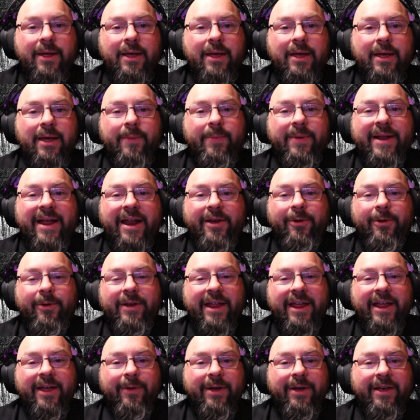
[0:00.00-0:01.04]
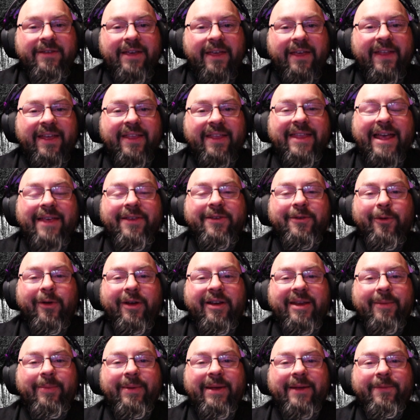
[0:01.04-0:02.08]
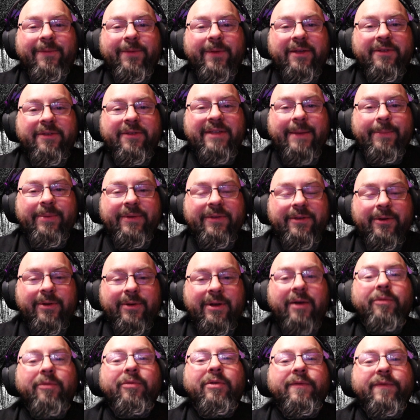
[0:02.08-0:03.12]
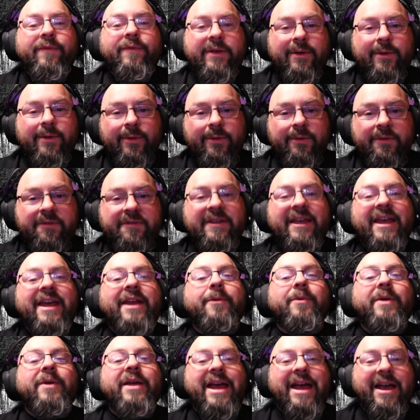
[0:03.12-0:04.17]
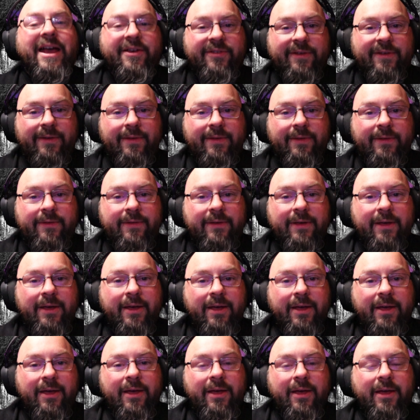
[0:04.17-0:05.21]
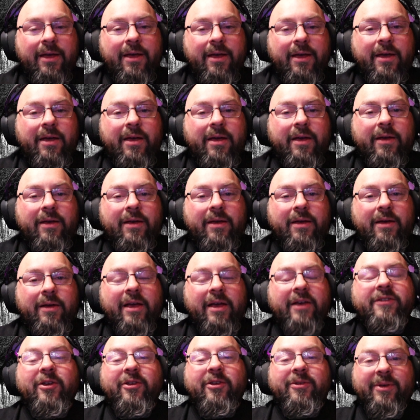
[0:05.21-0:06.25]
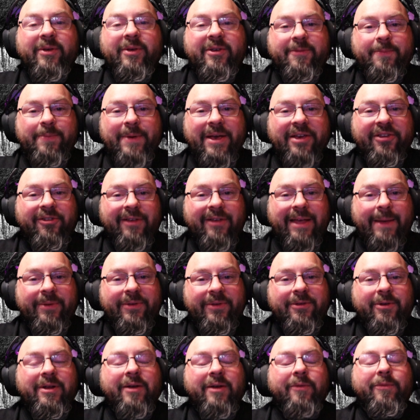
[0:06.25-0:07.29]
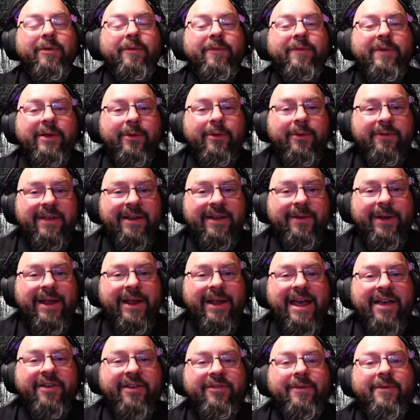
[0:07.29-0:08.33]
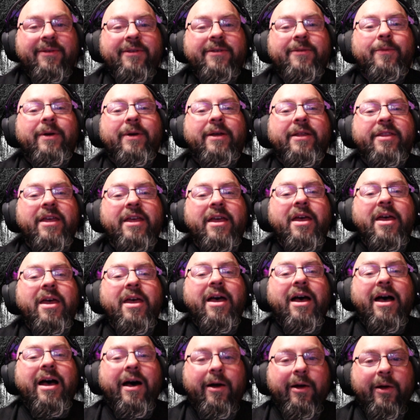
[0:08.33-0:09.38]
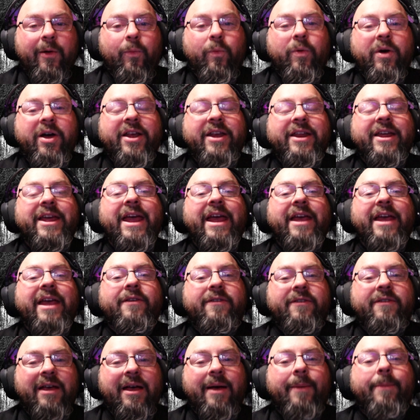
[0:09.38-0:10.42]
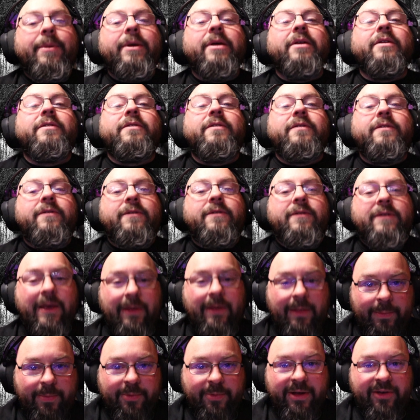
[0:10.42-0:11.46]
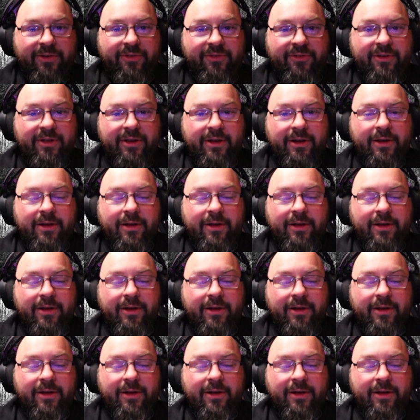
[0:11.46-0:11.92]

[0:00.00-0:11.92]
But I do digress. I think that's going to be it for this episode of reviews and reactions excuse me, special episode of reviews and reactions with our 1K sub celebration.